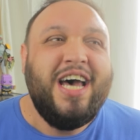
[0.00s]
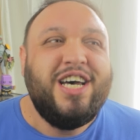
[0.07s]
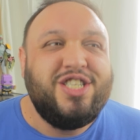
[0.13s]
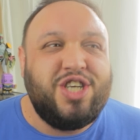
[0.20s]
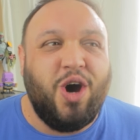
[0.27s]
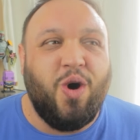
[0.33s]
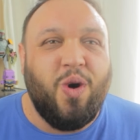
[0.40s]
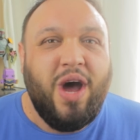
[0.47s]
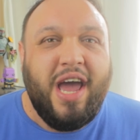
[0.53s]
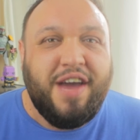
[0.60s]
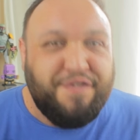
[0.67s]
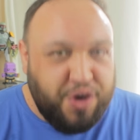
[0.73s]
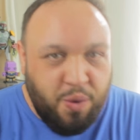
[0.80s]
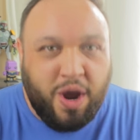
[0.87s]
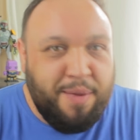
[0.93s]
So
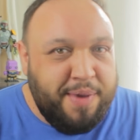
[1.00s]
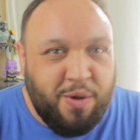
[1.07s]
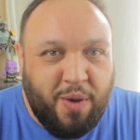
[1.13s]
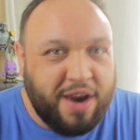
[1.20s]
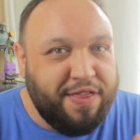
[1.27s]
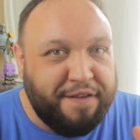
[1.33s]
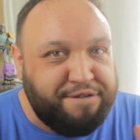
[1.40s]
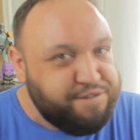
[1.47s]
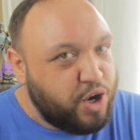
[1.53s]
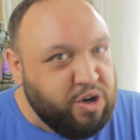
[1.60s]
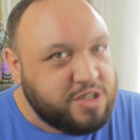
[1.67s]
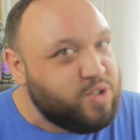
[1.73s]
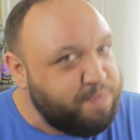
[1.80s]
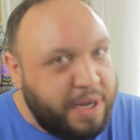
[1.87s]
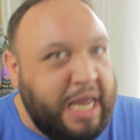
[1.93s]
if you wanna be one of the
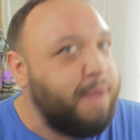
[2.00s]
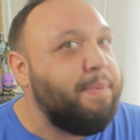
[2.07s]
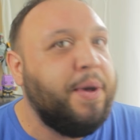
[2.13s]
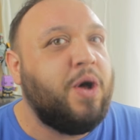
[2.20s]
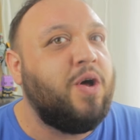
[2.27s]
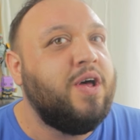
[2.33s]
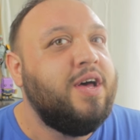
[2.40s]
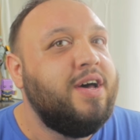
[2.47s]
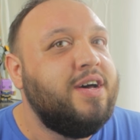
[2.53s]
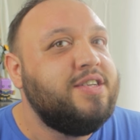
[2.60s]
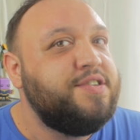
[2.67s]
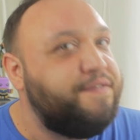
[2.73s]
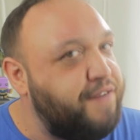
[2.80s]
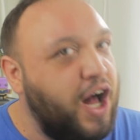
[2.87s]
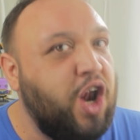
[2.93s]
first people
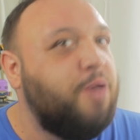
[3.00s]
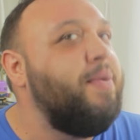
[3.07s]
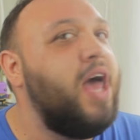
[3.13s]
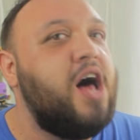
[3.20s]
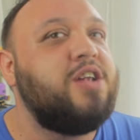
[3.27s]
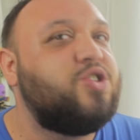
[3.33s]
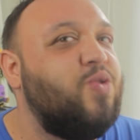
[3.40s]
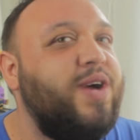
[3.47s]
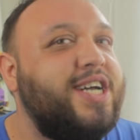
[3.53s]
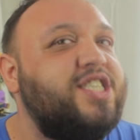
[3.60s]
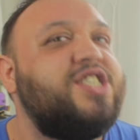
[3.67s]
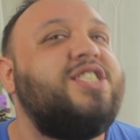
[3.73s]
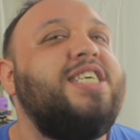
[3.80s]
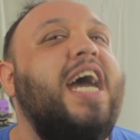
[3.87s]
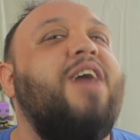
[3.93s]
to follow me on Twitch
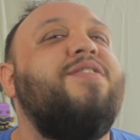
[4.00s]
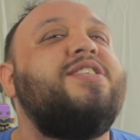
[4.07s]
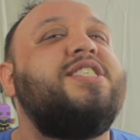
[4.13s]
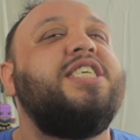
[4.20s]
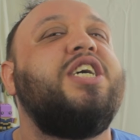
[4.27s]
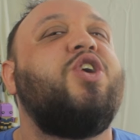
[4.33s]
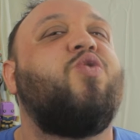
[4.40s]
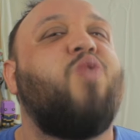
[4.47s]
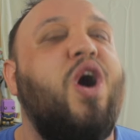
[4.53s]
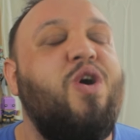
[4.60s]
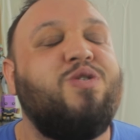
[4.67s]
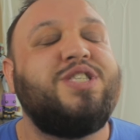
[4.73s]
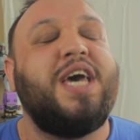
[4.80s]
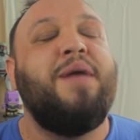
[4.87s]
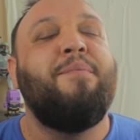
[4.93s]
and see how this thing
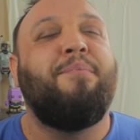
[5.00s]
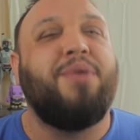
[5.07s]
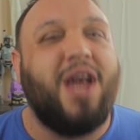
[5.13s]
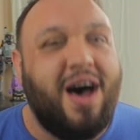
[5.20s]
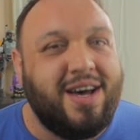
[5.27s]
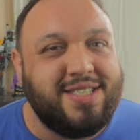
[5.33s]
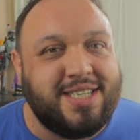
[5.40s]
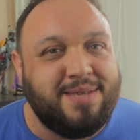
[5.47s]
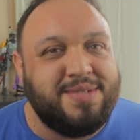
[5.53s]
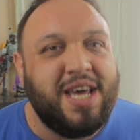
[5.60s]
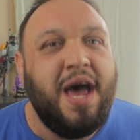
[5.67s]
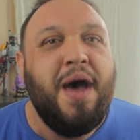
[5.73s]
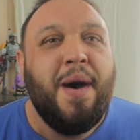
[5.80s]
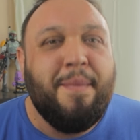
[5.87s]
grows and blossoms,